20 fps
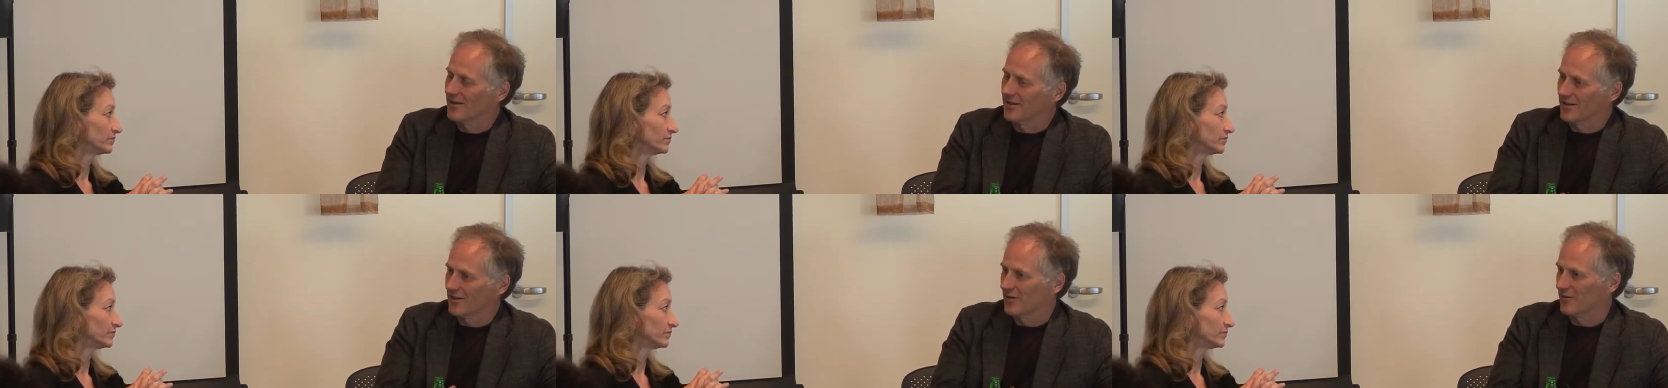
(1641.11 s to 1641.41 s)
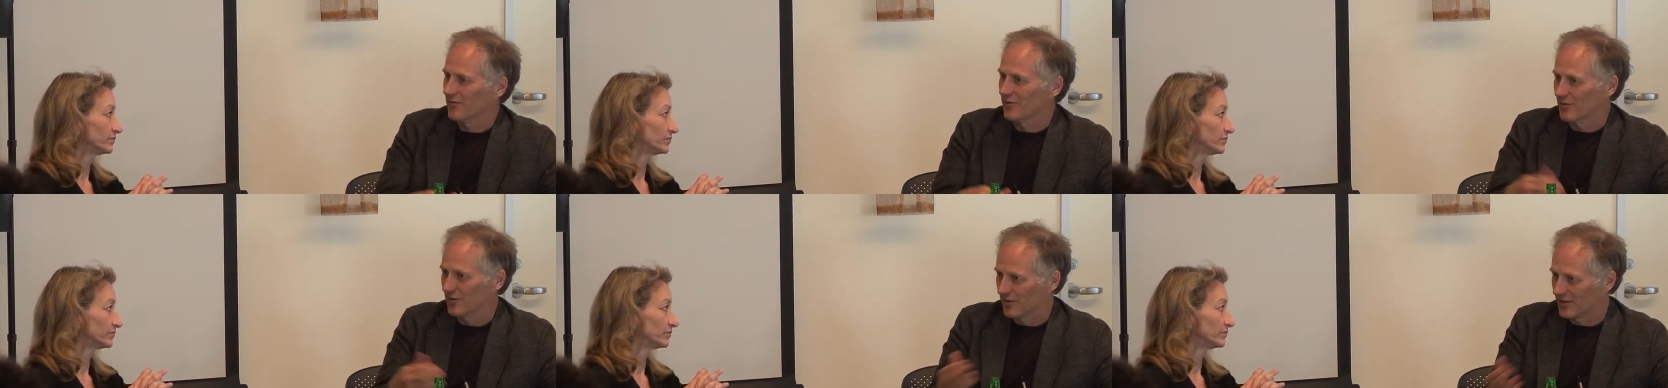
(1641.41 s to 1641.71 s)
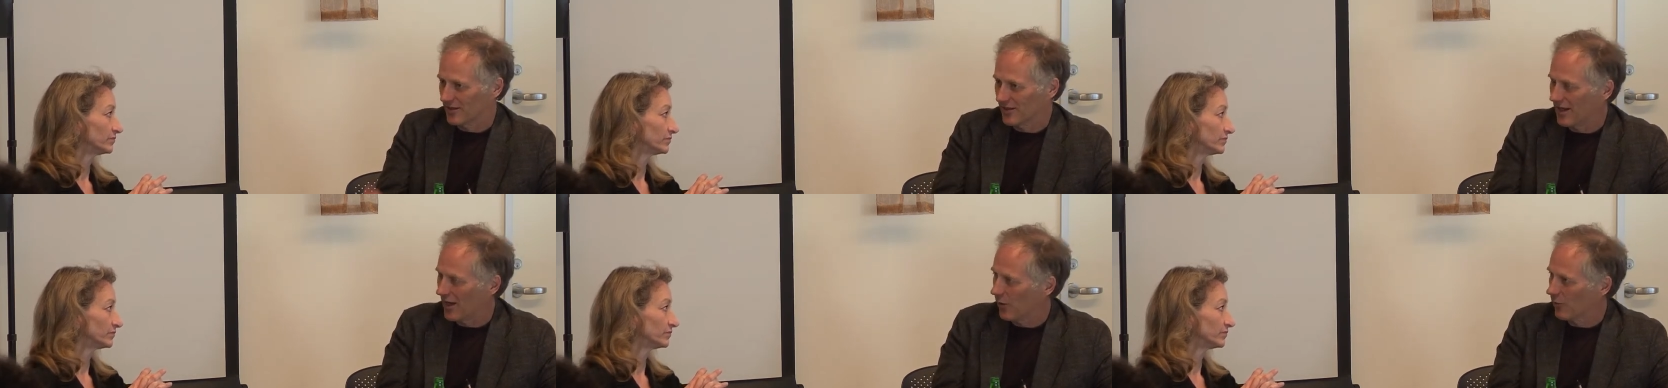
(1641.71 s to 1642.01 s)
Speaker 1: Uh, you know, if
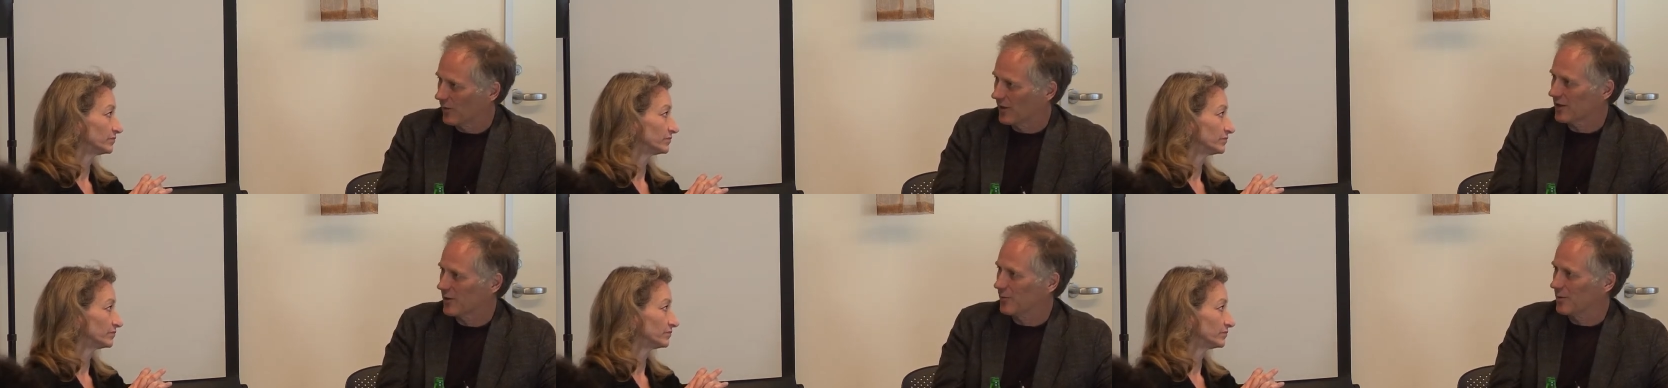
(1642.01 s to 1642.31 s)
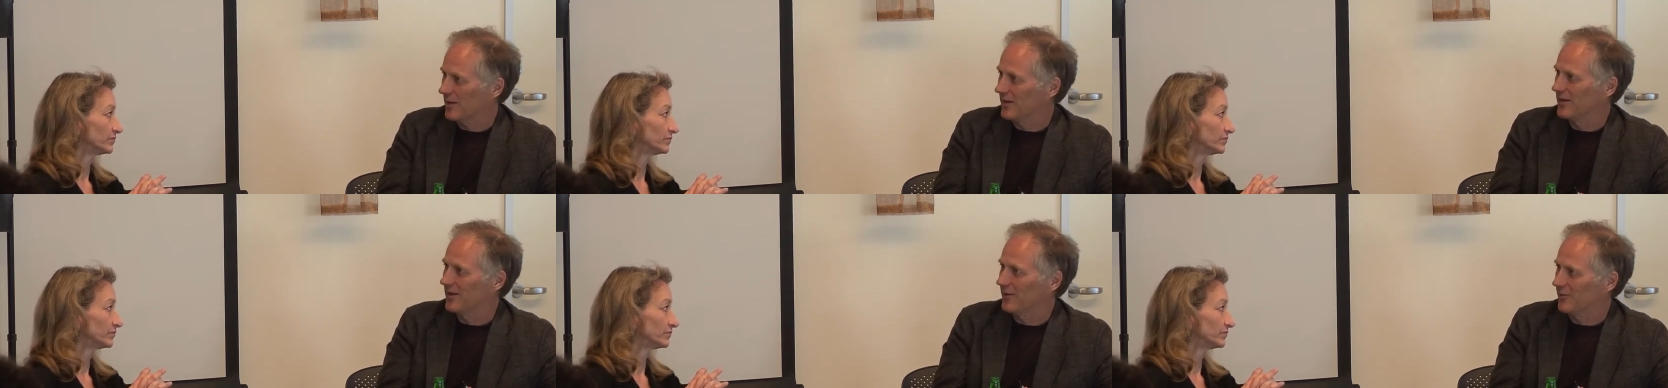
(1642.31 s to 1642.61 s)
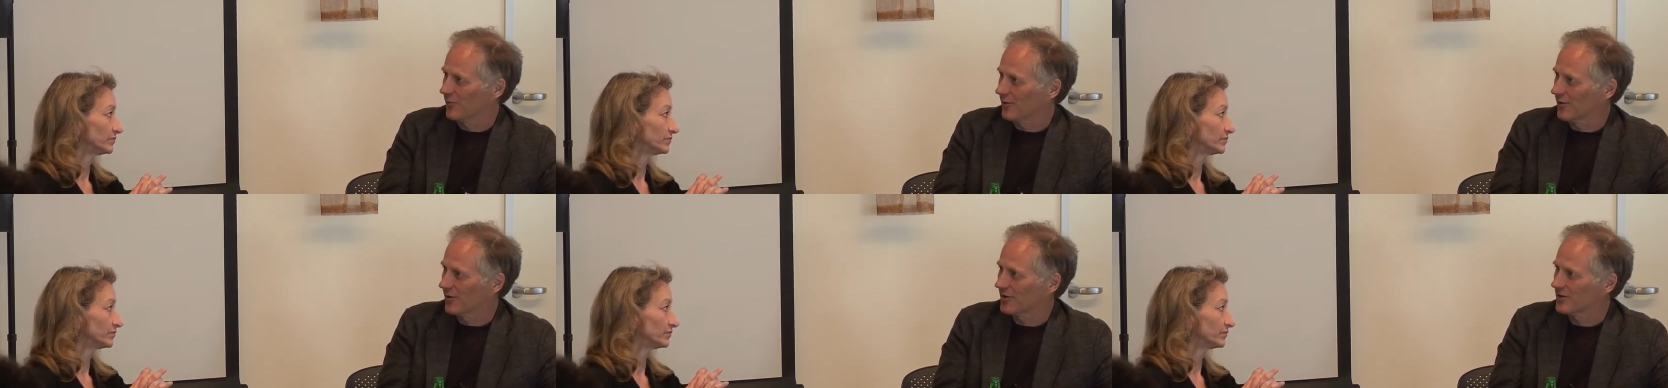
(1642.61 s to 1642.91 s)
you look at how
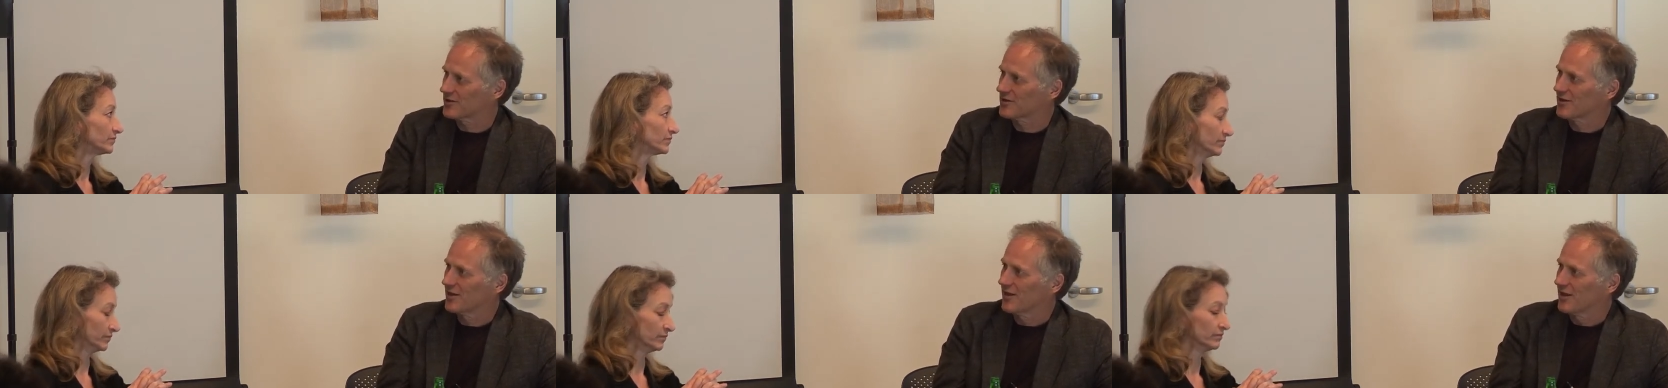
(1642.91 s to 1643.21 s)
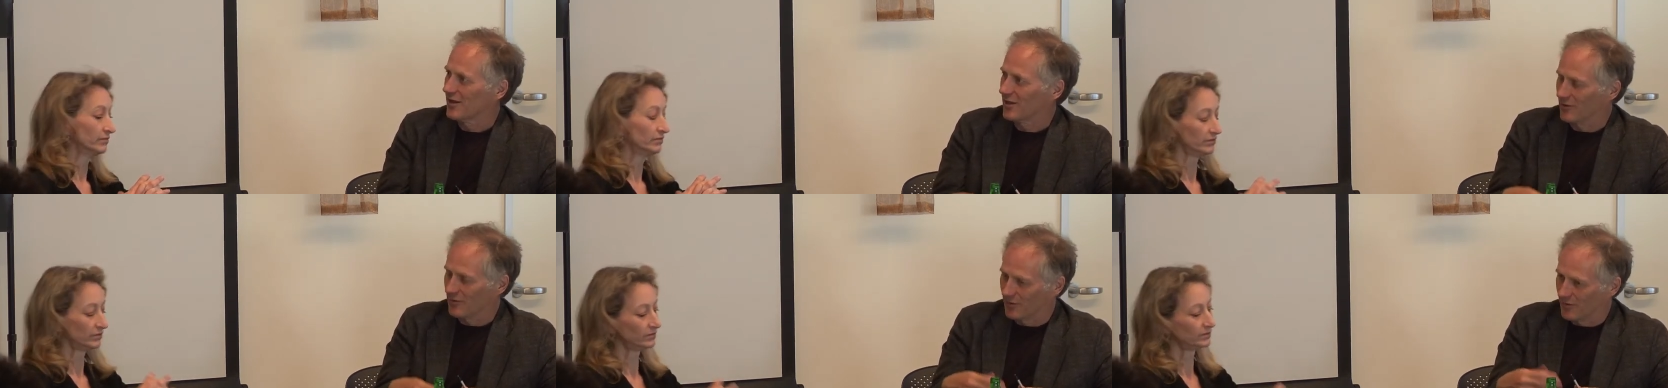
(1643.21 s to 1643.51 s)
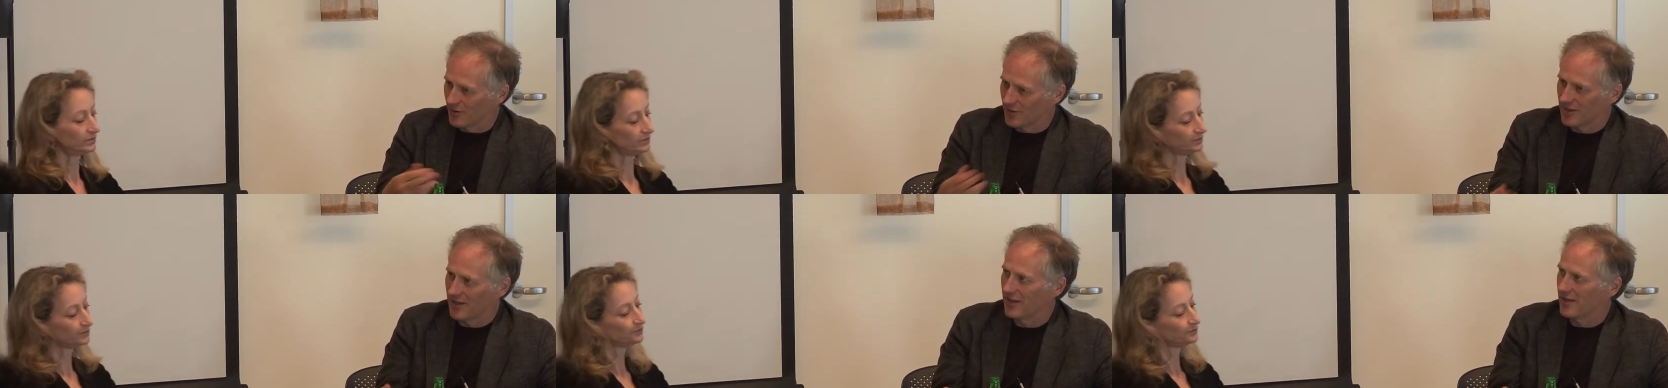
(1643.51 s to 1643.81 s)
Wikipedia works, you look